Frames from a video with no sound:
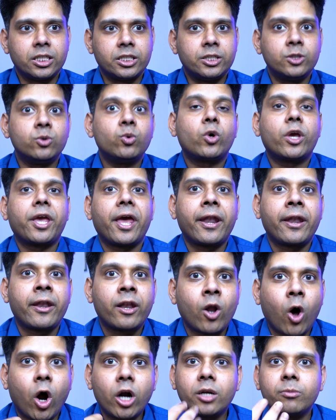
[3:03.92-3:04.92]
you
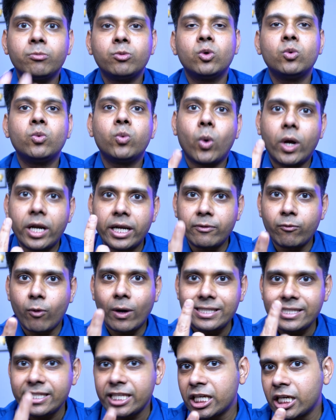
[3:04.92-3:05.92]
cannot move
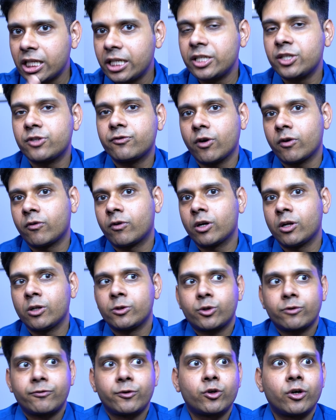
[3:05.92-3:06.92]
one single inch forward
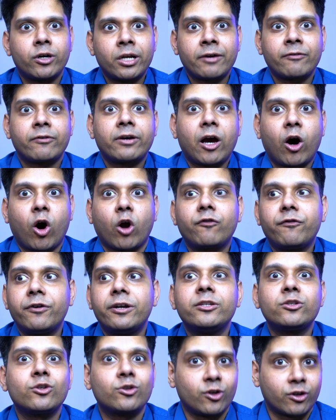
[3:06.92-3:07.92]
also if you don't have
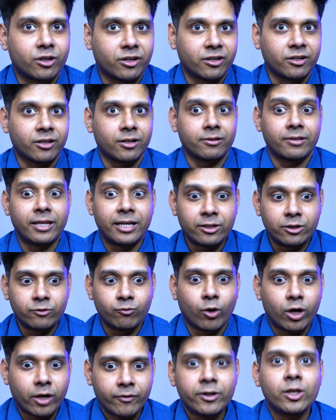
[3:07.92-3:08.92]
confidence on your career that
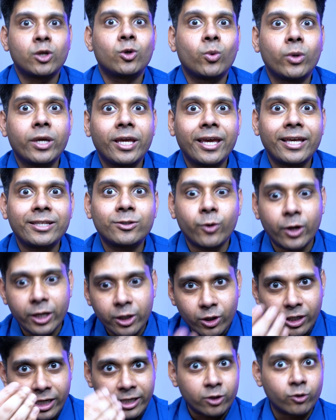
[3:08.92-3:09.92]
whatever you're doing is
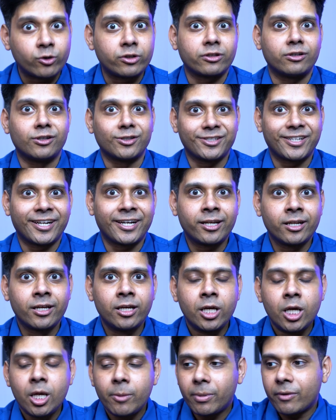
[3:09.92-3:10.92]
going to get you results, right?
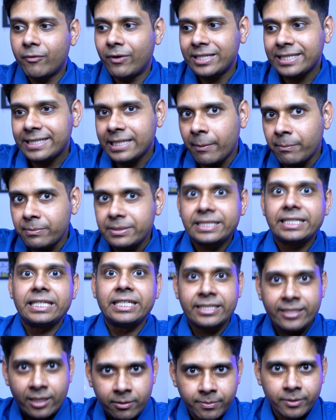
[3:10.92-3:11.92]
But when some
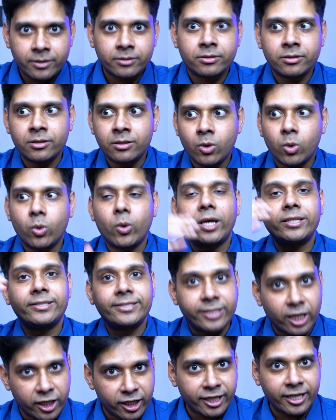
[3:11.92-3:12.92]
senior person who has
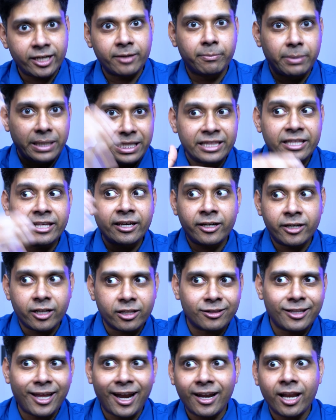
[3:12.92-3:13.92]
done it, been there,
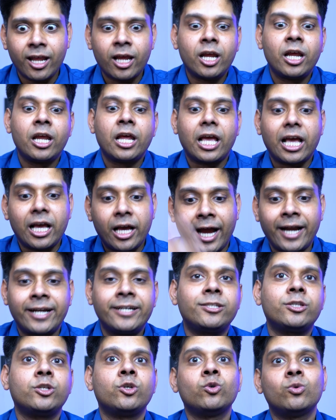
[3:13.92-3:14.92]
done that,
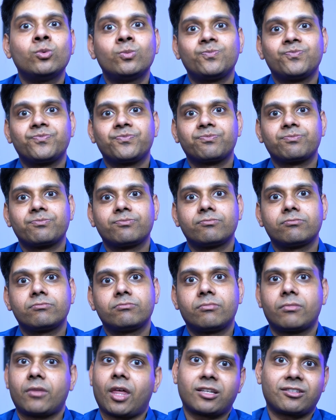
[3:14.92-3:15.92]
guides you,
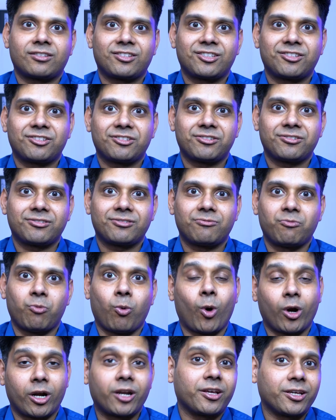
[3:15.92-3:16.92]
that's
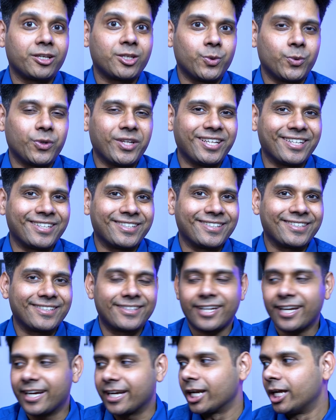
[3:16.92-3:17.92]
what you need,
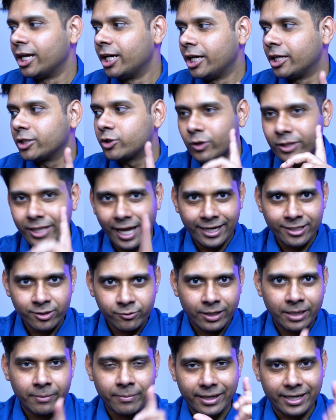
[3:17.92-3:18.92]
right? So that is
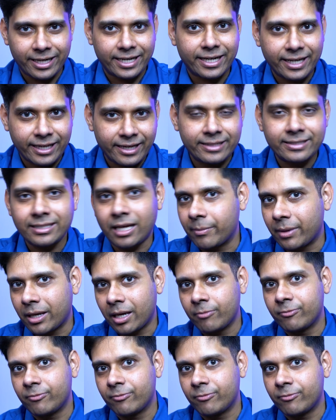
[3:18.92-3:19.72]
why Biotecnika is coming